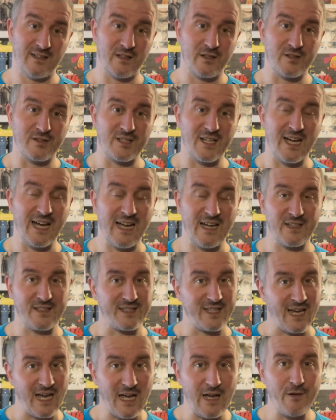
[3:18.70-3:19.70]
you
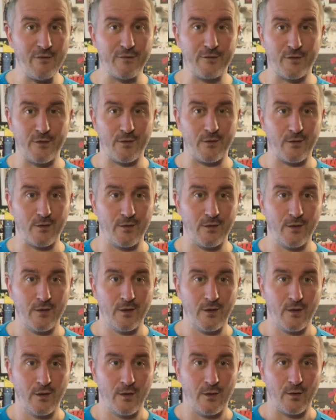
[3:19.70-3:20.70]
have to
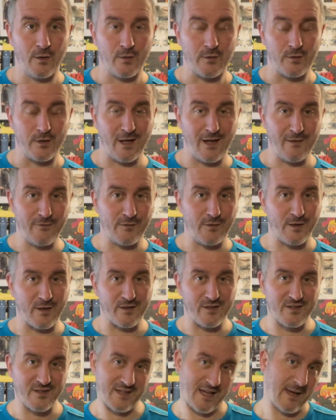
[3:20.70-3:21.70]

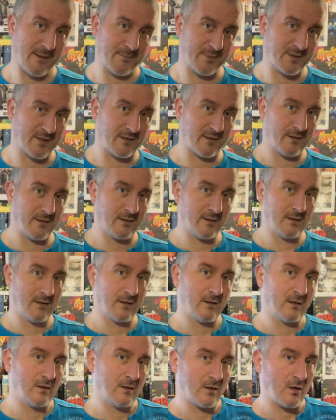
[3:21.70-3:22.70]
accept
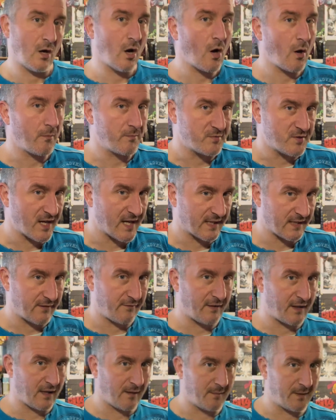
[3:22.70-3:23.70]

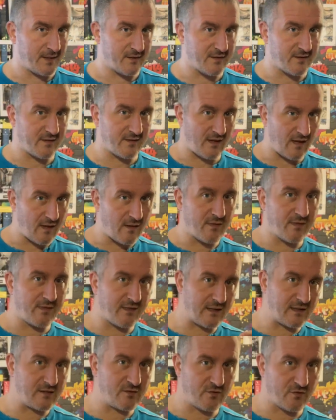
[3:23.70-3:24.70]
objective elements in
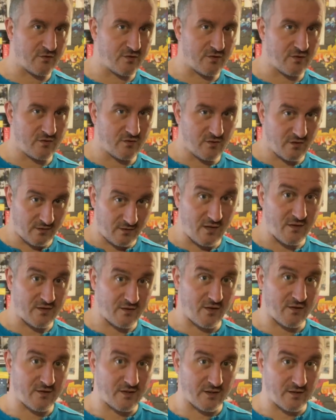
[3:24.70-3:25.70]
things you're
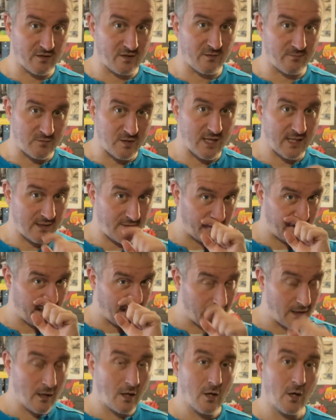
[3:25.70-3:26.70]
discussing
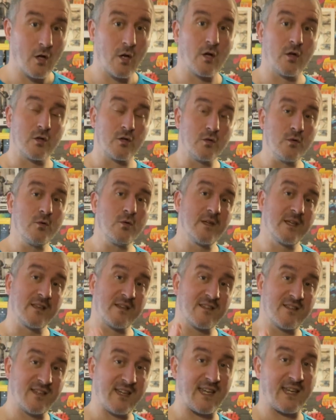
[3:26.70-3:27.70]
subjectively. You can
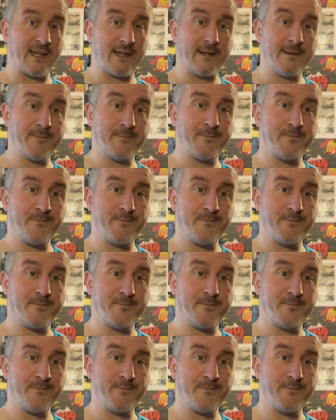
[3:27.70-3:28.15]
say,